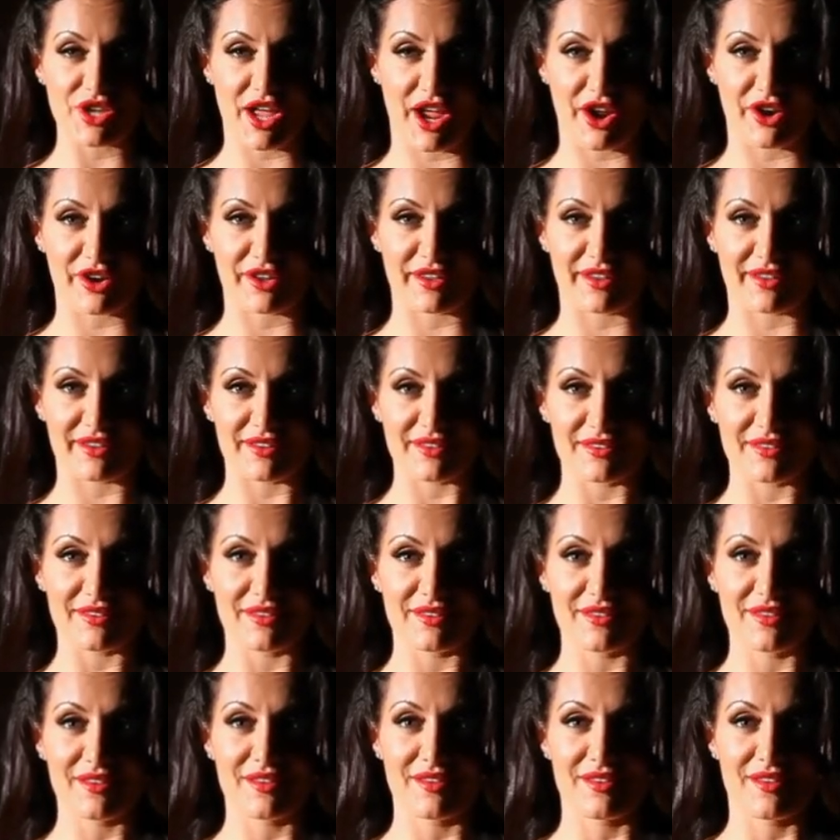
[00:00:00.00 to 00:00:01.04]
area
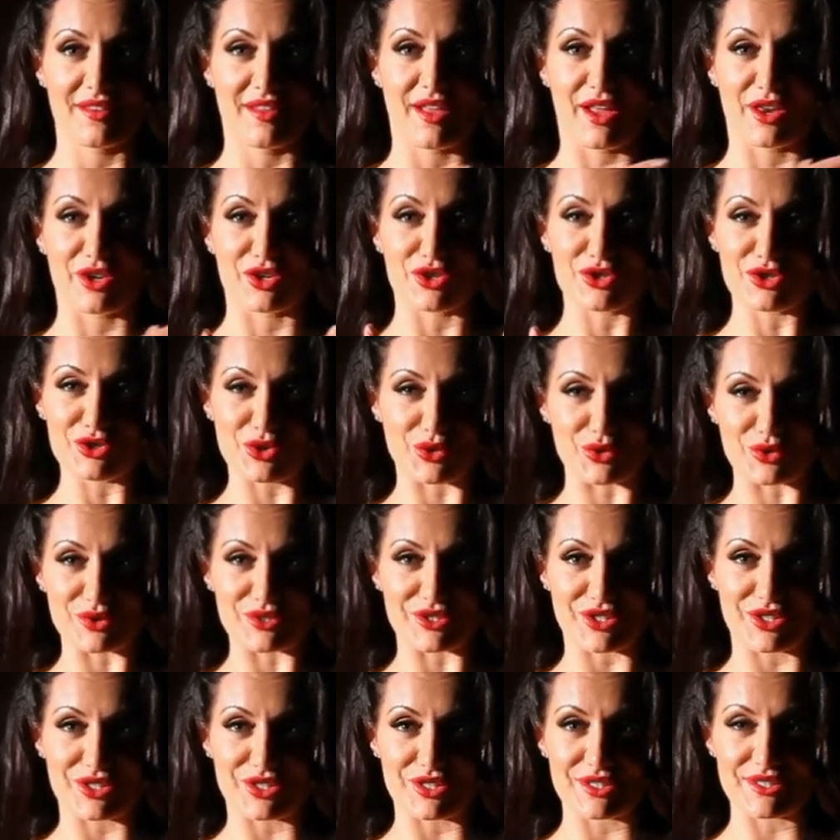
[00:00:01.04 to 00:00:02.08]
and your
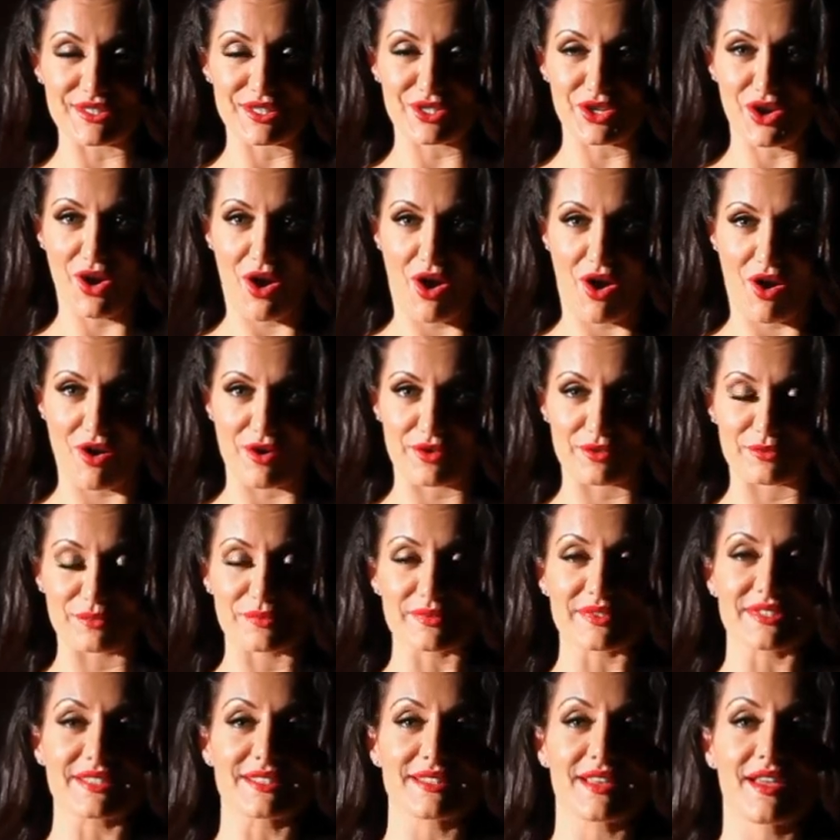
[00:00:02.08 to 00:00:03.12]
shoulders and your
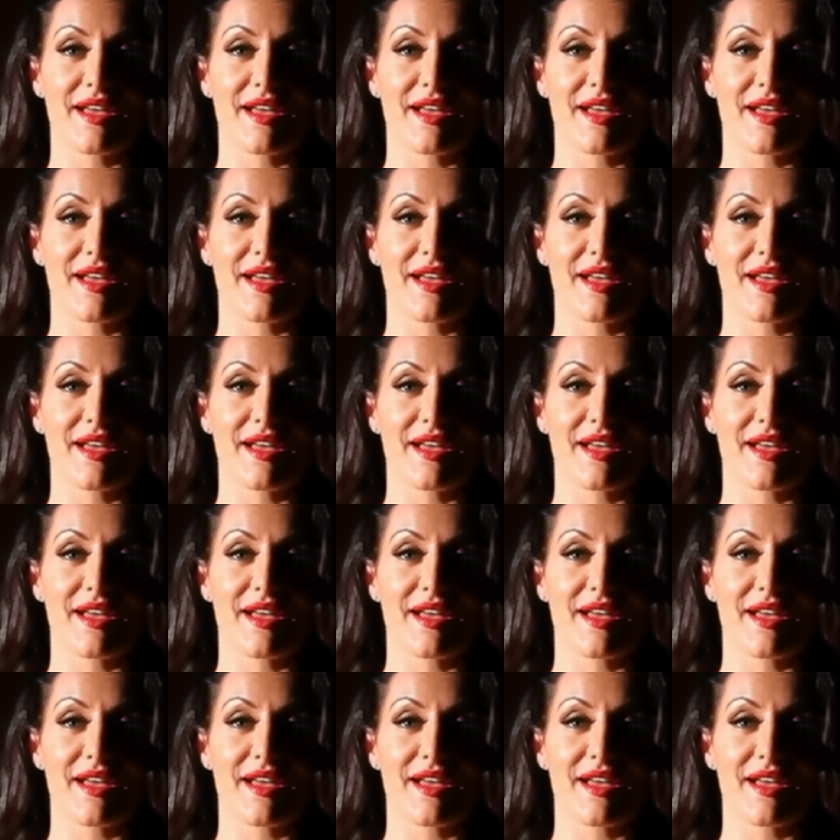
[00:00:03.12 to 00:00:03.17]
arms